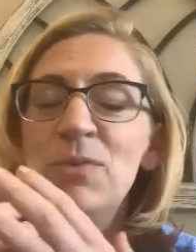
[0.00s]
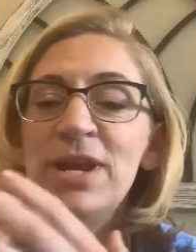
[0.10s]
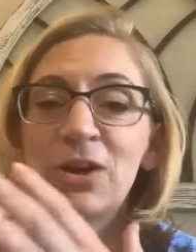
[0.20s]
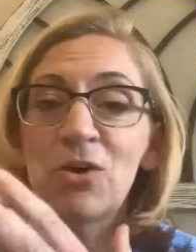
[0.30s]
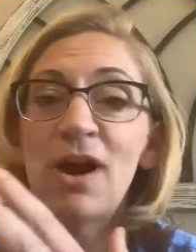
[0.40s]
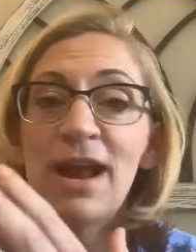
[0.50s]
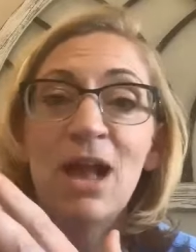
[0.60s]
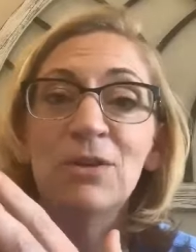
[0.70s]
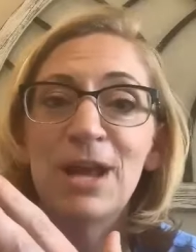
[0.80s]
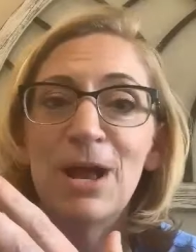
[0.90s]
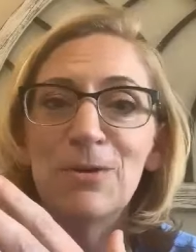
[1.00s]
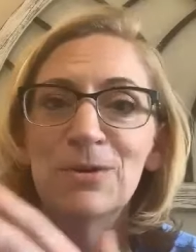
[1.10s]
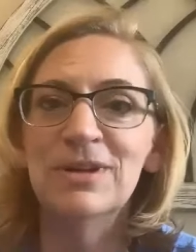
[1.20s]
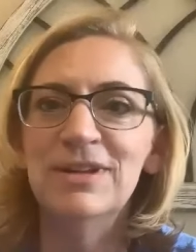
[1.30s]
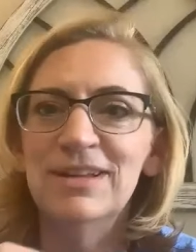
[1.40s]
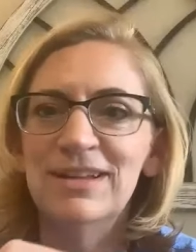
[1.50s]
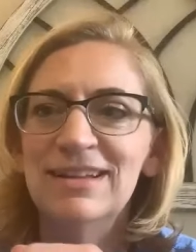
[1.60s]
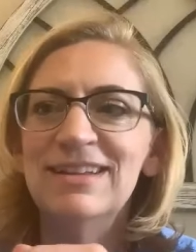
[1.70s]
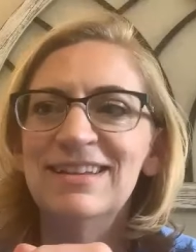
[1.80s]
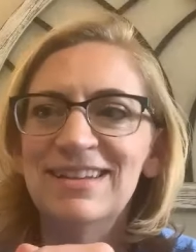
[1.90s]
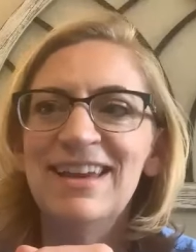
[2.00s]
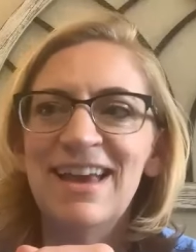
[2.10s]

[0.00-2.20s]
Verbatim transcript: we got to cry out now. Mm-hmm.